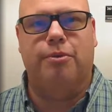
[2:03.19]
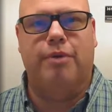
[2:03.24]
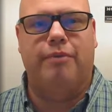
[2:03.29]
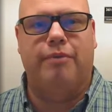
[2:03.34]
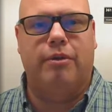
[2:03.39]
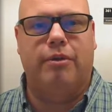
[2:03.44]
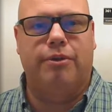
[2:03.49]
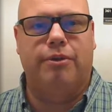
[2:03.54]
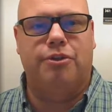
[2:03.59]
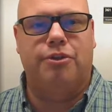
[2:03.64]

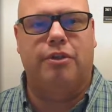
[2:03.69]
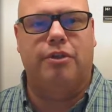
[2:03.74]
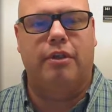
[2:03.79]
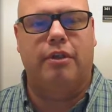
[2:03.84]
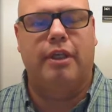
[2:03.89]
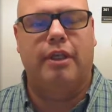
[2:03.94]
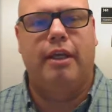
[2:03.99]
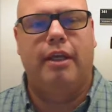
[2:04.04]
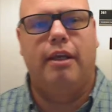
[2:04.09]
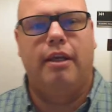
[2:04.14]

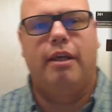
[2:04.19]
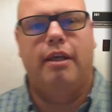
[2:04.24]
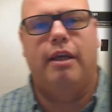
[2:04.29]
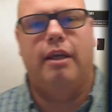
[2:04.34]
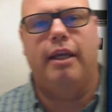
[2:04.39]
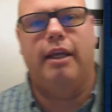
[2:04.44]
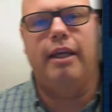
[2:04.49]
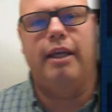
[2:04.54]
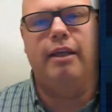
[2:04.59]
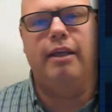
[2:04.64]
revolution.
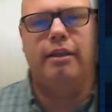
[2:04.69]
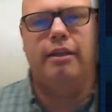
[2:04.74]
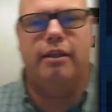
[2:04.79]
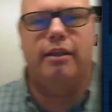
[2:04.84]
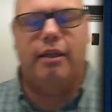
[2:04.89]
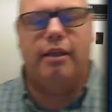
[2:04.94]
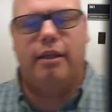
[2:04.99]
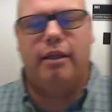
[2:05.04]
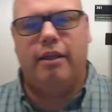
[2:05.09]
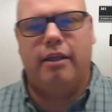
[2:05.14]

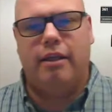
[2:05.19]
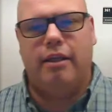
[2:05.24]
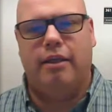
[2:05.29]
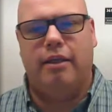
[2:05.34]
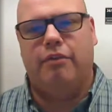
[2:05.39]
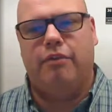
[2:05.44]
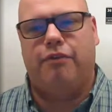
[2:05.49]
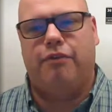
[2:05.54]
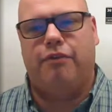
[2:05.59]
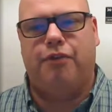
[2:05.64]
And
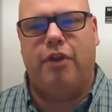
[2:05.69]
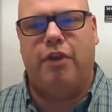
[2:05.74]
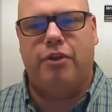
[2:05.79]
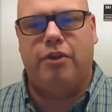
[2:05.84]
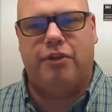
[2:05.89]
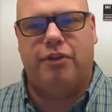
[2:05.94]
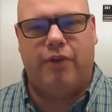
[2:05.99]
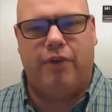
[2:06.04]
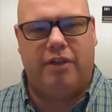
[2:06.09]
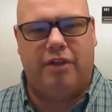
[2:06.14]
for
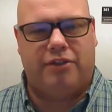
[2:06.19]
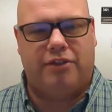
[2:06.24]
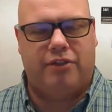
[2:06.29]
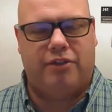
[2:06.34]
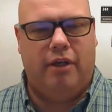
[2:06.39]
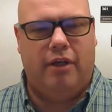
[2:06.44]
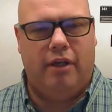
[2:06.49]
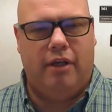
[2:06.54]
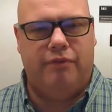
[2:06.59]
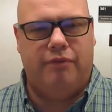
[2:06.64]
those of us
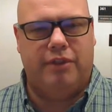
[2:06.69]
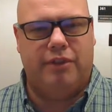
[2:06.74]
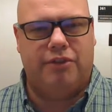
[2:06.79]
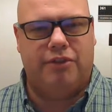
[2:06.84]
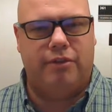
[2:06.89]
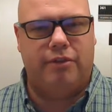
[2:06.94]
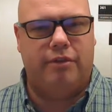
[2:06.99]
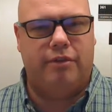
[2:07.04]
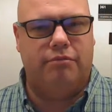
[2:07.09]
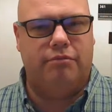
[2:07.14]
of a
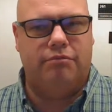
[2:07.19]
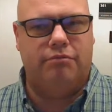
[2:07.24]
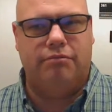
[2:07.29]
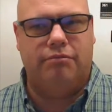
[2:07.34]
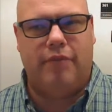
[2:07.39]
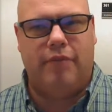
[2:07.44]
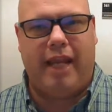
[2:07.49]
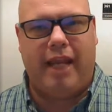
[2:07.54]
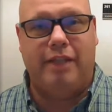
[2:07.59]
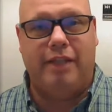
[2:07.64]

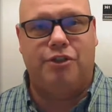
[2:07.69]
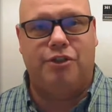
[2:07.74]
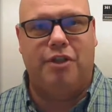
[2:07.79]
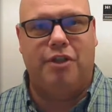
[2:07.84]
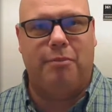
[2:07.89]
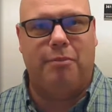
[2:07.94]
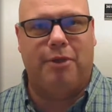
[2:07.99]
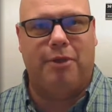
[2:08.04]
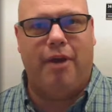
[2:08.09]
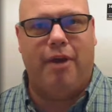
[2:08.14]
certain age
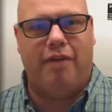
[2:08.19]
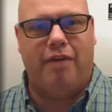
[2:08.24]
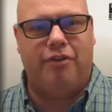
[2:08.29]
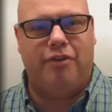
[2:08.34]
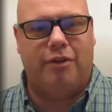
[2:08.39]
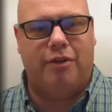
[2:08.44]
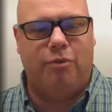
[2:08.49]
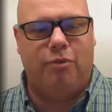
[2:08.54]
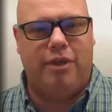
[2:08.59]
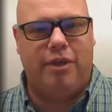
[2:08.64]

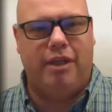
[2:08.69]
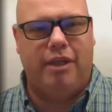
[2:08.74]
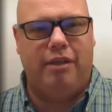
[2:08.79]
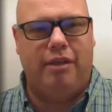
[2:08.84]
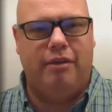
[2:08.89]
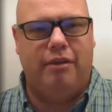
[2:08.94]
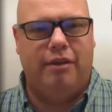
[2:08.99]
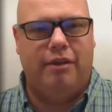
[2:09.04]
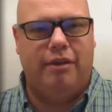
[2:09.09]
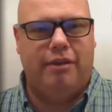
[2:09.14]
demographic,
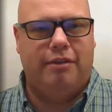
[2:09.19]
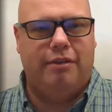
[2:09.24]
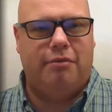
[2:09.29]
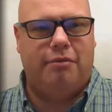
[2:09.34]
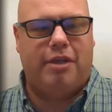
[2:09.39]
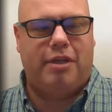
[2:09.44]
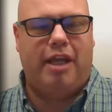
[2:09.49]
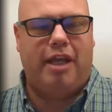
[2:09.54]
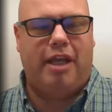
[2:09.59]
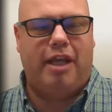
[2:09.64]
we
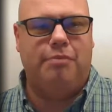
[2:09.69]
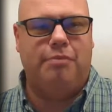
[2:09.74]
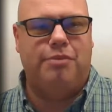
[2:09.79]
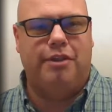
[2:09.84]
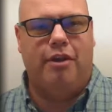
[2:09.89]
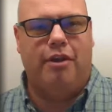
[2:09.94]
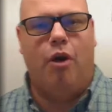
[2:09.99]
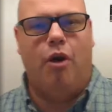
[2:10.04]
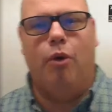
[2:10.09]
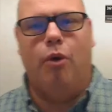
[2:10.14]
came to
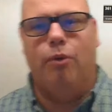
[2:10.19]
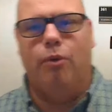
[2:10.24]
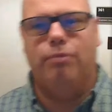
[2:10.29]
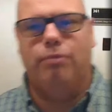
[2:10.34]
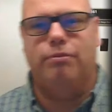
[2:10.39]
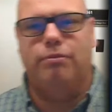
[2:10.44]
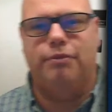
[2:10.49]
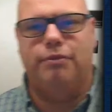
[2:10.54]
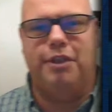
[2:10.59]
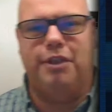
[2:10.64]

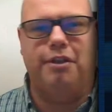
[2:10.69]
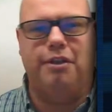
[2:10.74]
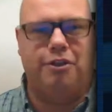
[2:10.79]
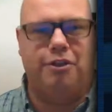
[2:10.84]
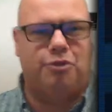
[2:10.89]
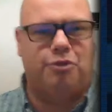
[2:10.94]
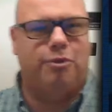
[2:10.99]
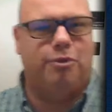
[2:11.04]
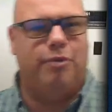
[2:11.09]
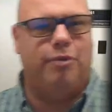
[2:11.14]
know the
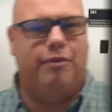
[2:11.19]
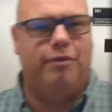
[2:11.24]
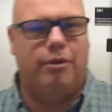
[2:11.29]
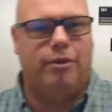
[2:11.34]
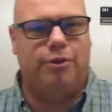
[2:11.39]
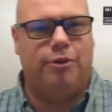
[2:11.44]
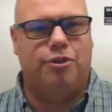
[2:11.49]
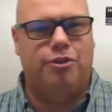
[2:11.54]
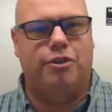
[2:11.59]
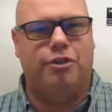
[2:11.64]
Industrial
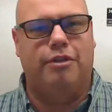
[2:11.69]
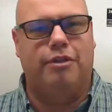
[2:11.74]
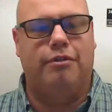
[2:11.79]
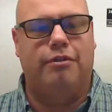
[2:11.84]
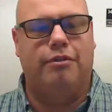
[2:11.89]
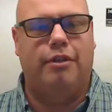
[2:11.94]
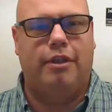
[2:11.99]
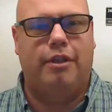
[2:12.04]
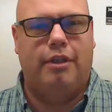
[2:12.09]
Revolution